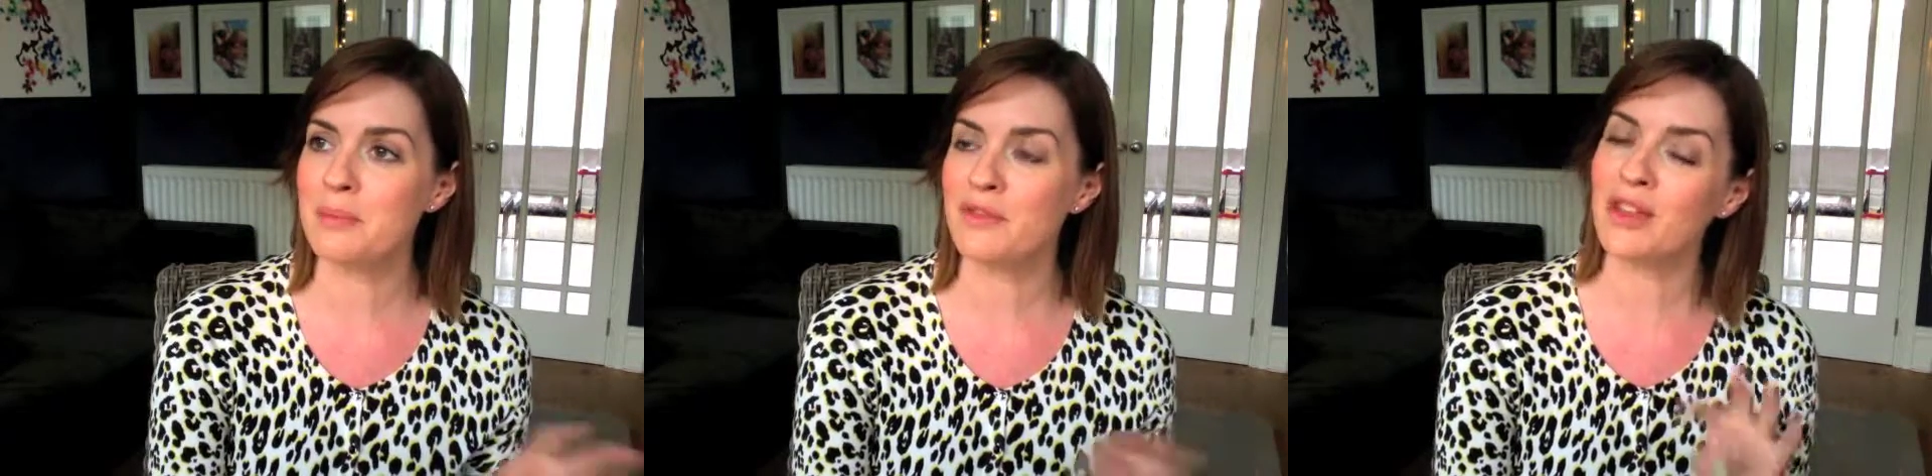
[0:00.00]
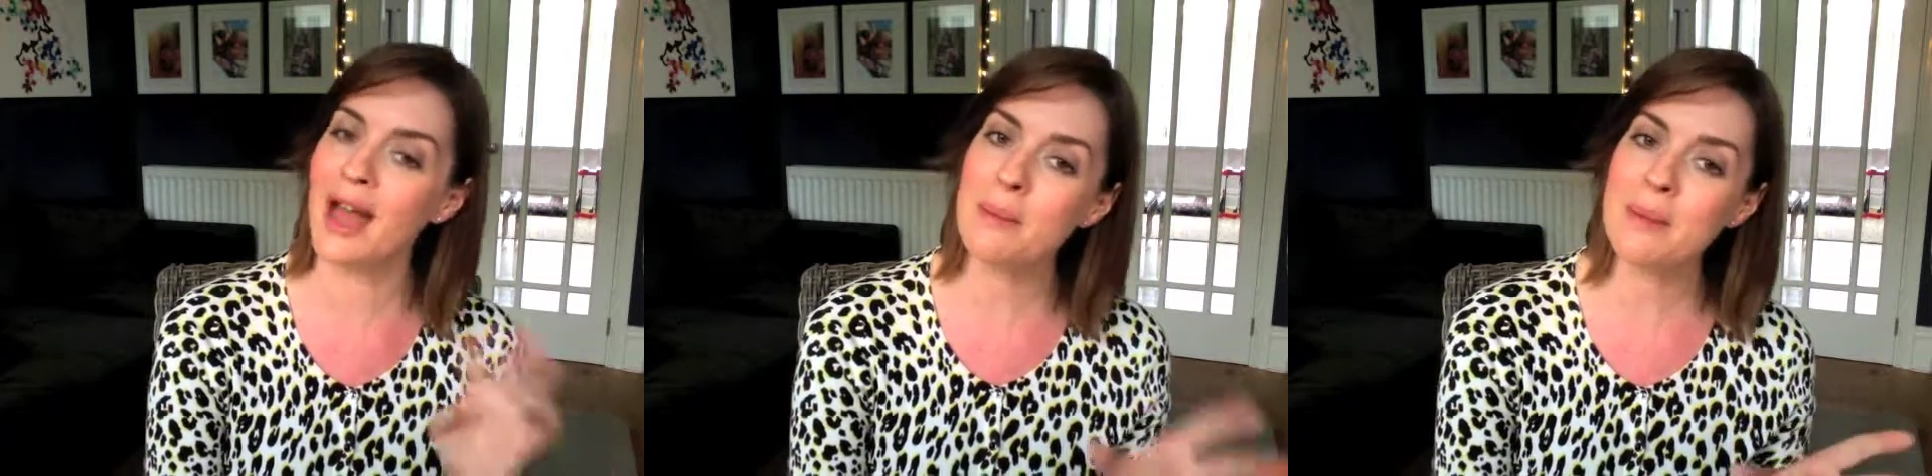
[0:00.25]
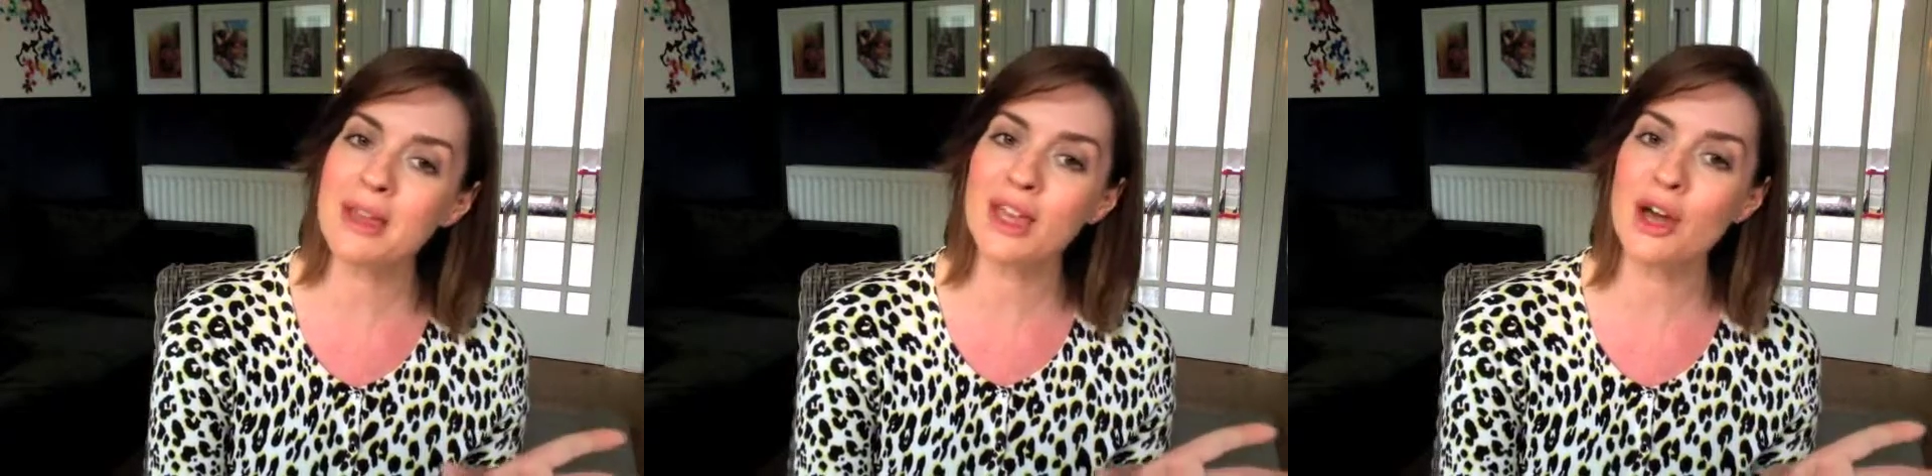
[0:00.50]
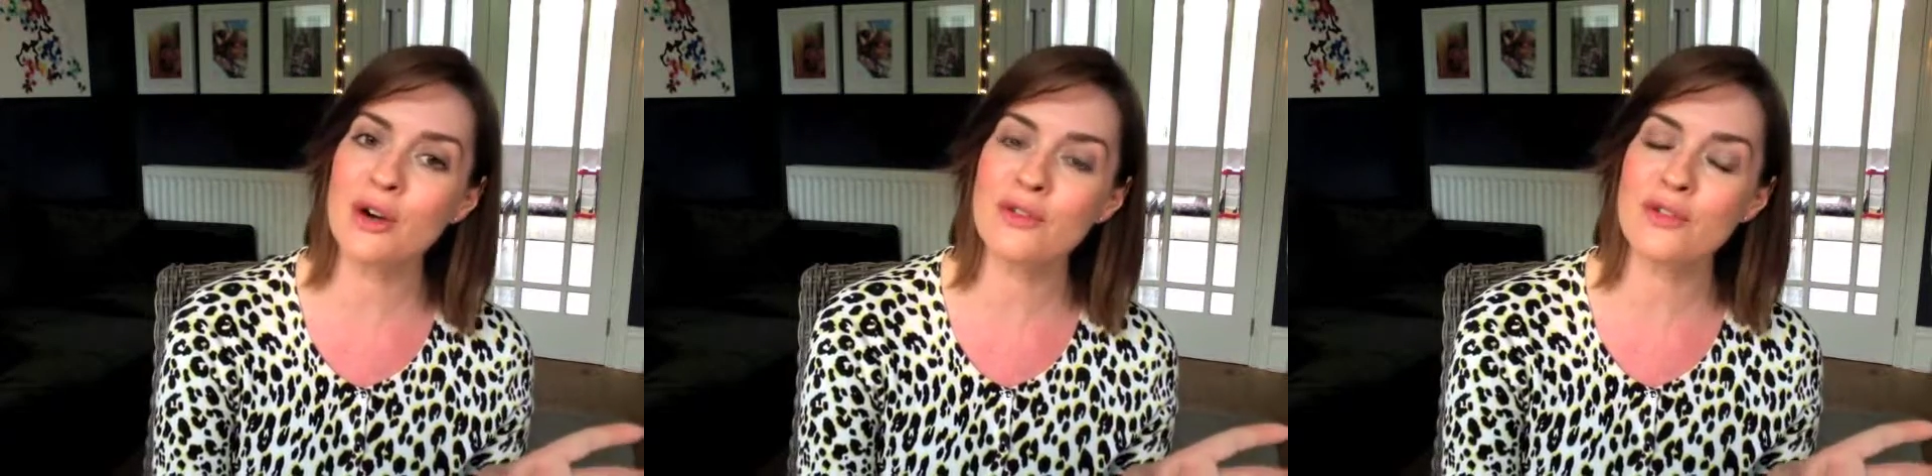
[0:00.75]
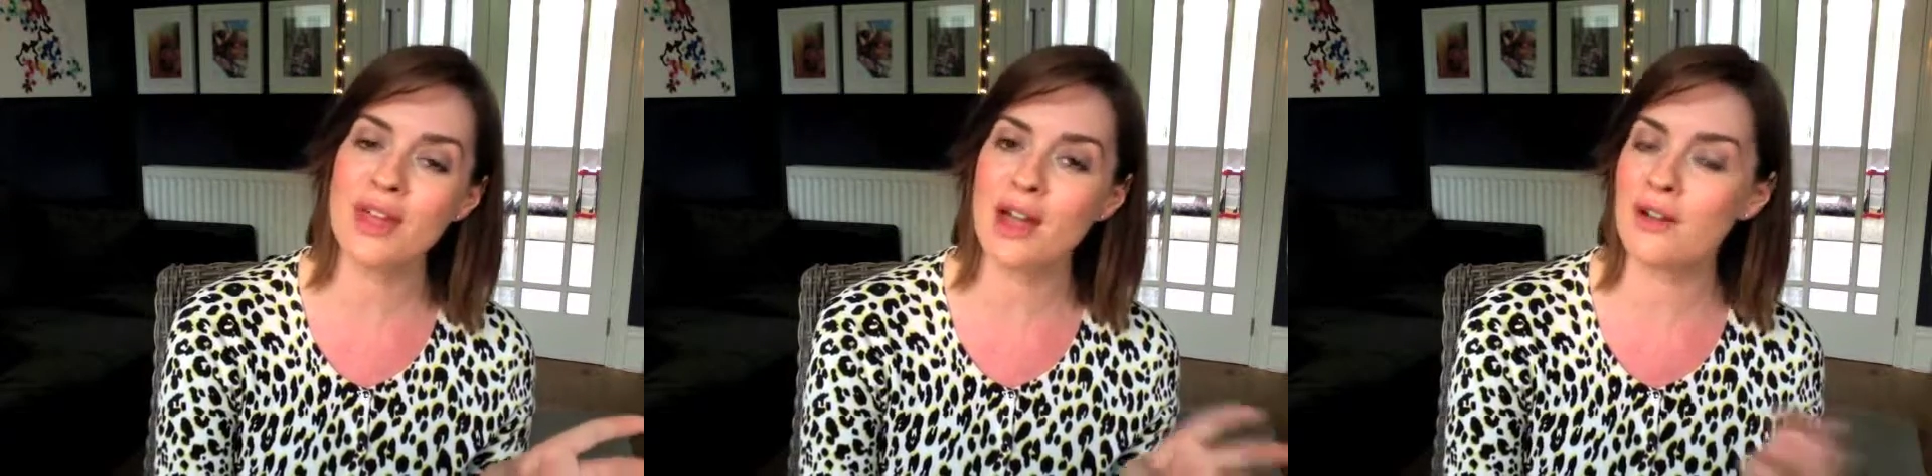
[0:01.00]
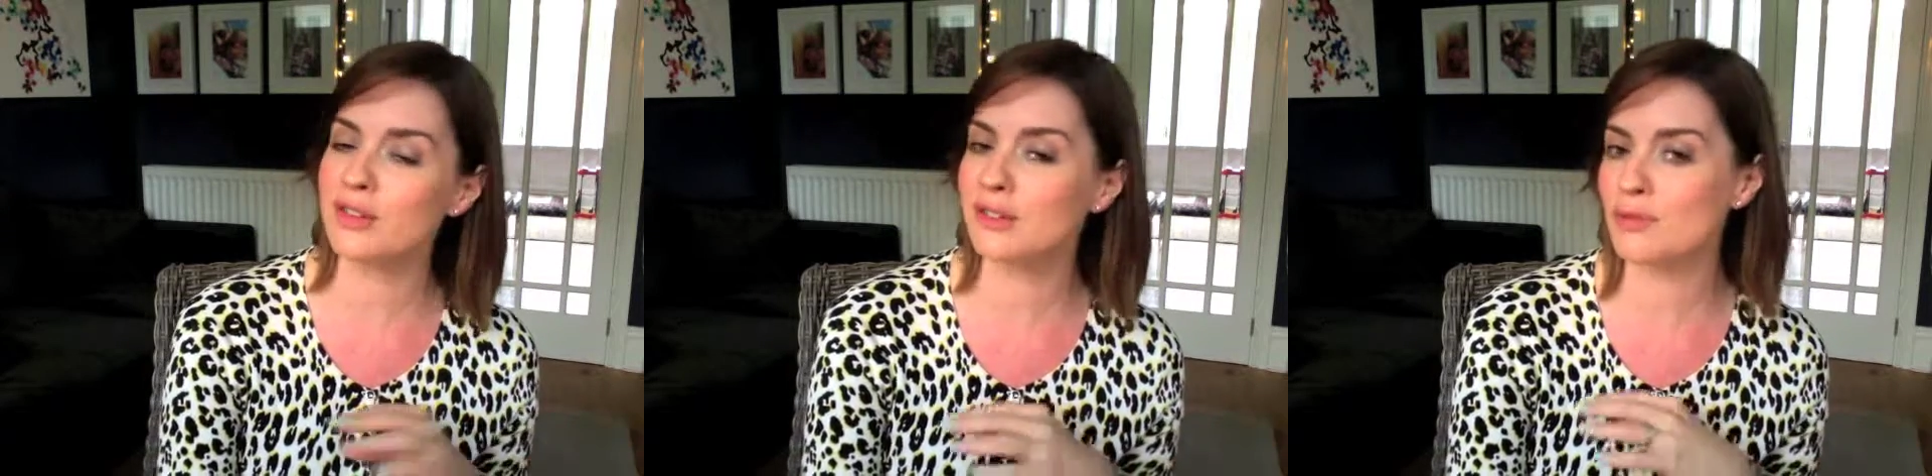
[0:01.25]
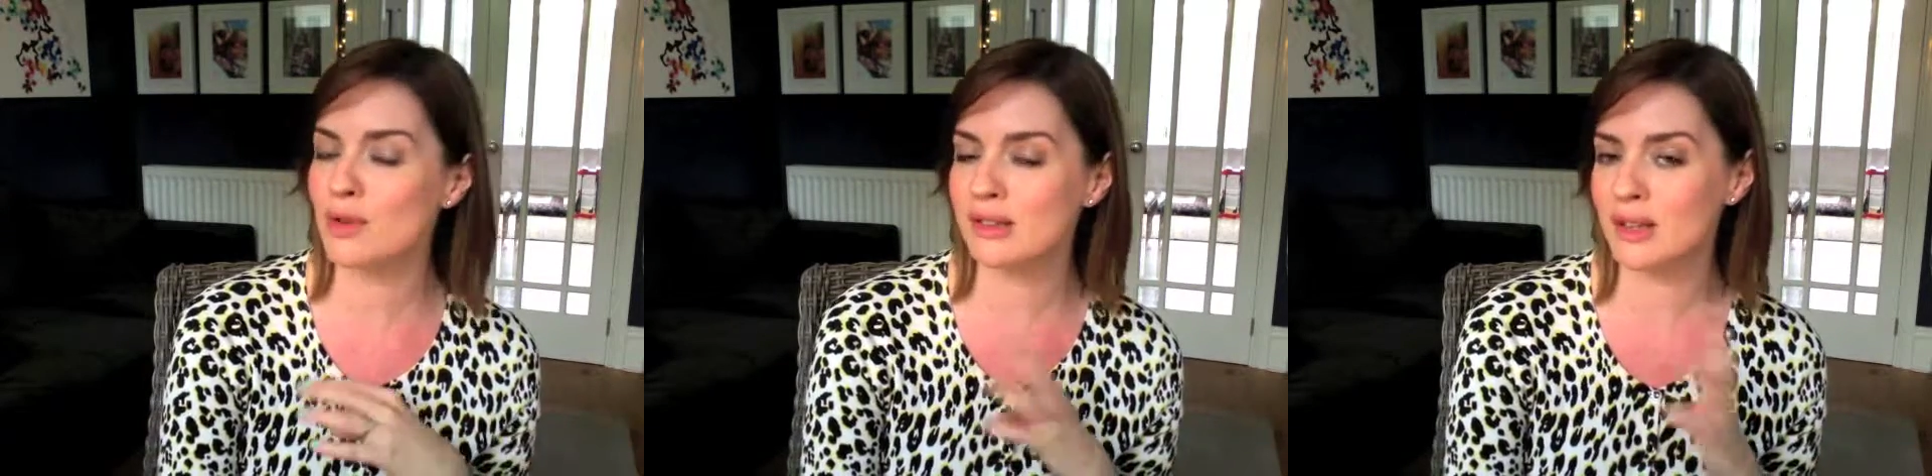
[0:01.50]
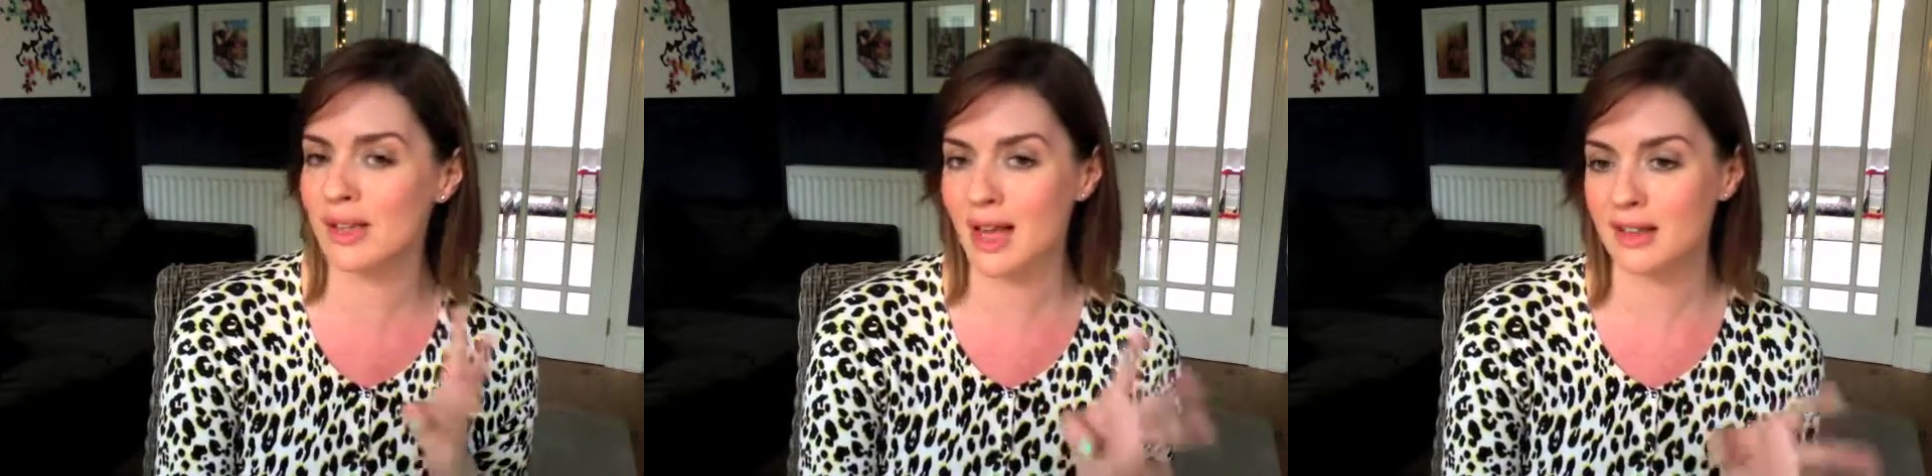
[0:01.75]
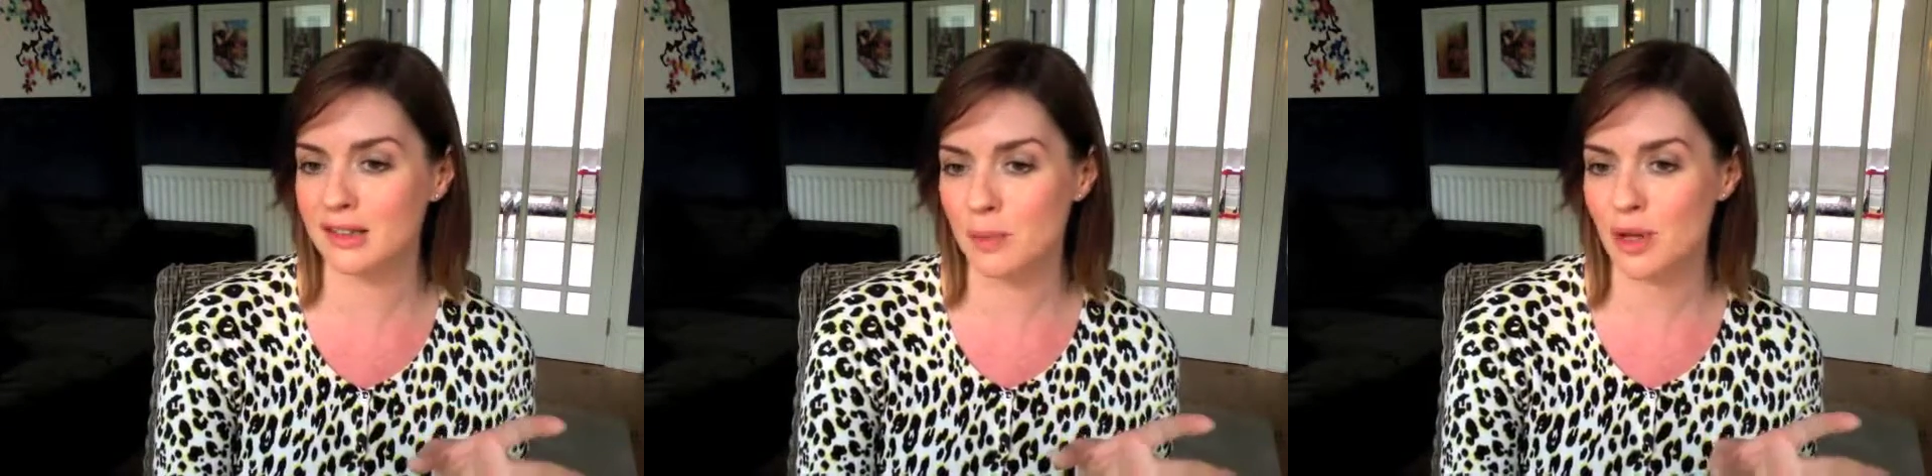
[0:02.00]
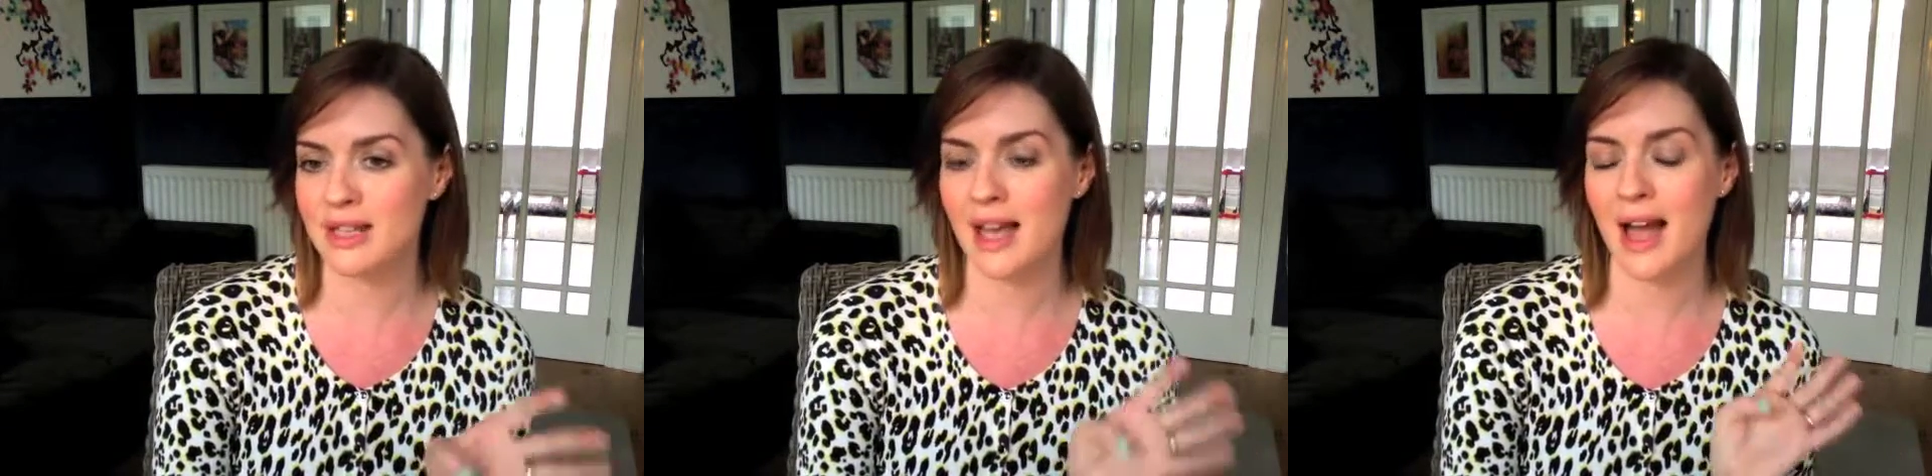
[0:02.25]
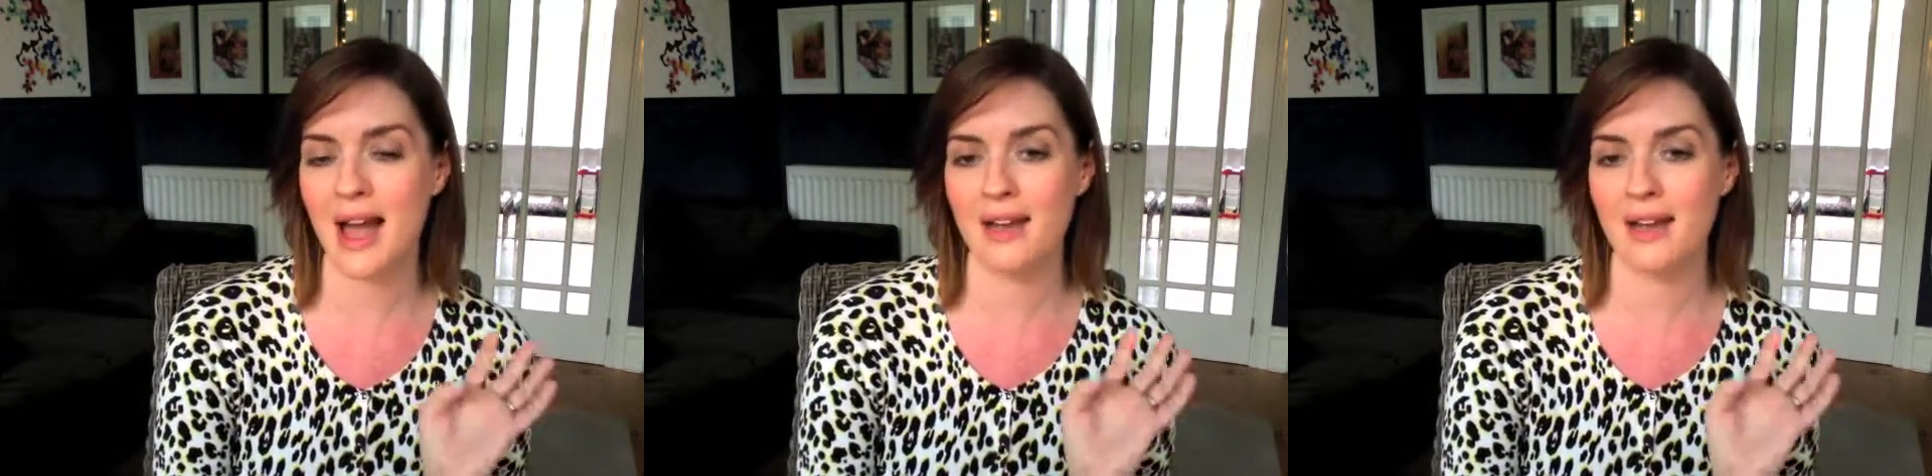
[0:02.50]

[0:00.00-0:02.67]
can't make it over there for some reason, you can't spot it,